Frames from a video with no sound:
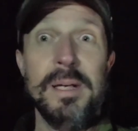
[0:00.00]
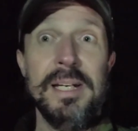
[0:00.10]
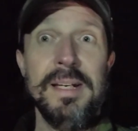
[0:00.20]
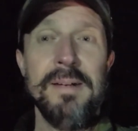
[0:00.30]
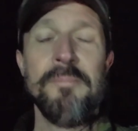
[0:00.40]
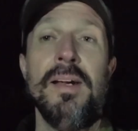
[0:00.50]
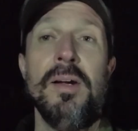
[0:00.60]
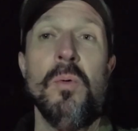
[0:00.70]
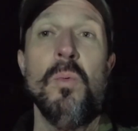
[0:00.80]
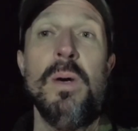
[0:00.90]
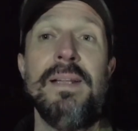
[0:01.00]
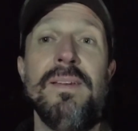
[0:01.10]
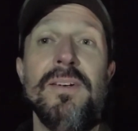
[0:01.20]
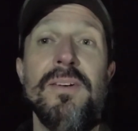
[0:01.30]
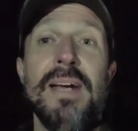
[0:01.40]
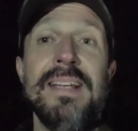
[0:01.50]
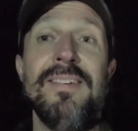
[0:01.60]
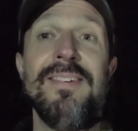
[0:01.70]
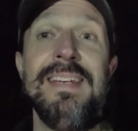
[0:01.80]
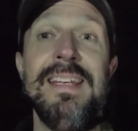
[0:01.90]
me. Wait till you guys
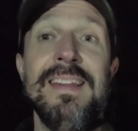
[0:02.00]
see